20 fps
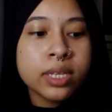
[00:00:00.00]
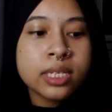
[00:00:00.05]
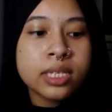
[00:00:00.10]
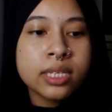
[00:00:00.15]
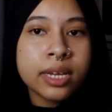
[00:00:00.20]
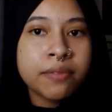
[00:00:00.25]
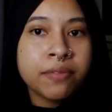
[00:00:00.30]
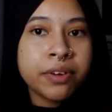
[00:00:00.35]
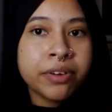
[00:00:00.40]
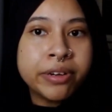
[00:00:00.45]
It's
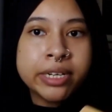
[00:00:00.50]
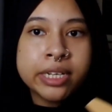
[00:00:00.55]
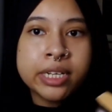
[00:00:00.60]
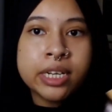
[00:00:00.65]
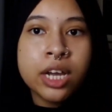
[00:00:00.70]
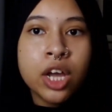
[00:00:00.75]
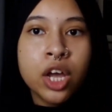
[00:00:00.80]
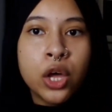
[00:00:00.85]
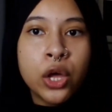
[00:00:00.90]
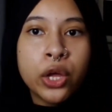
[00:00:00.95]
like
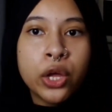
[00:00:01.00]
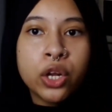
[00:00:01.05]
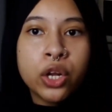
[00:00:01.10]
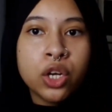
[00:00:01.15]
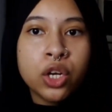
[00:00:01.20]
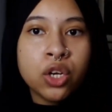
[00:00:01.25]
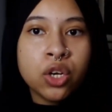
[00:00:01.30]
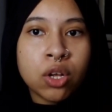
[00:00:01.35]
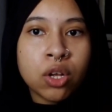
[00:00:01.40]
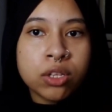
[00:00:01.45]
very
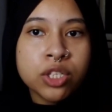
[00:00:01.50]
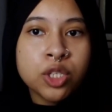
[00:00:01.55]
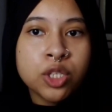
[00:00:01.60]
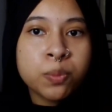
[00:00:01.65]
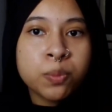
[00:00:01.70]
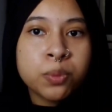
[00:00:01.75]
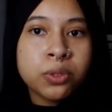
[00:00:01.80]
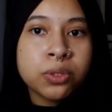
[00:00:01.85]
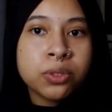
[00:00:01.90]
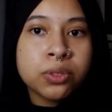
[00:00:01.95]

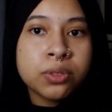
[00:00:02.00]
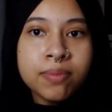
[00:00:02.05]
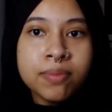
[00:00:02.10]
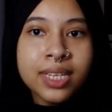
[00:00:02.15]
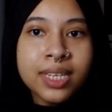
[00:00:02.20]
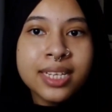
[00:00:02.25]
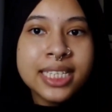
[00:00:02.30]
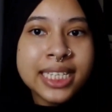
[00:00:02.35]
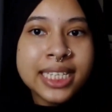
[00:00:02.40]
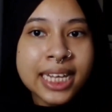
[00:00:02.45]
knowledgeable
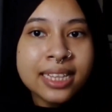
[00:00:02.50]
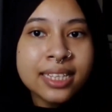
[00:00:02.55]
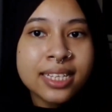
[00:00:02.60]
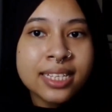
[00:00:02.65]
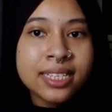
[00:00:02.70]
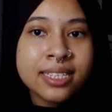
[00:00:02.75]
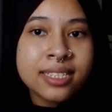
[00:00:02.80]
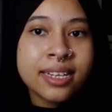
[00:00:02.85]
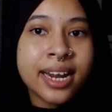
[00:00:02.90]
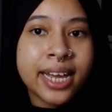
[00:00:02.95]

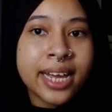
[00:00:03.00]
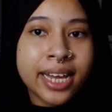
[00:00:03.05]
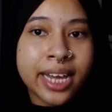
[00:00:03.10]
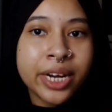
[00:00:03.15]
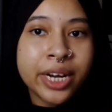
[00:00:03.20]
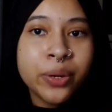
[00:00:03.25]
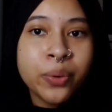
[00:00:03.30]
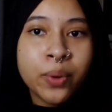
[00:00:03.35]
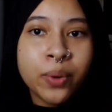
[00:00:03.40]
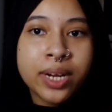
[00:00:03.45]
sentence that I
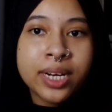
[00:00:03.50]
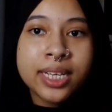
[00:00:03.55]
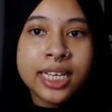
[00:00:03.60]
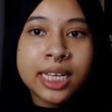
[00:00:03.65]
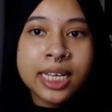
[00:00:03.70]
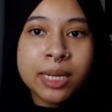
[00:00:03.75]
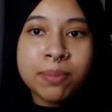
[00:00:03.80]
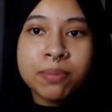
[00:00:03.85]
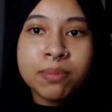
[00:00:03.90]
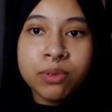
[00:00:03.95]
kind of want to
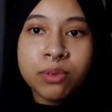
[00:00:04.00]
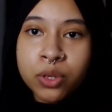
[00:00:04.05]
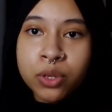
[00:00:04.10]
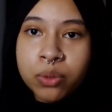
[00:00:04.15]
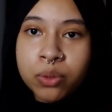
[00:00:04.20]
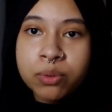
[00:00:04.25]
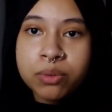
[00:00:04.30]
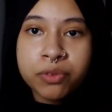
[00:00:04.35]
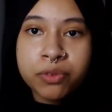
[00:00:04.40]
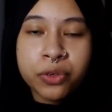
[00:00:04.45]
keep
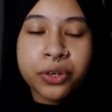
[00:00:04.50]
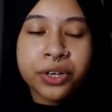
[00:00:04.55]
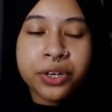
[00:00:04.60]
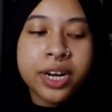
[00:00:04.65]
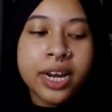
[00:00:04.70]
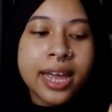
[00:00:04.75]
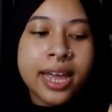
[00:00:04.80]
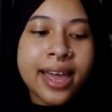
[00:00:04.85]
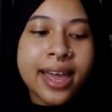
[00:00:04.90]
note for.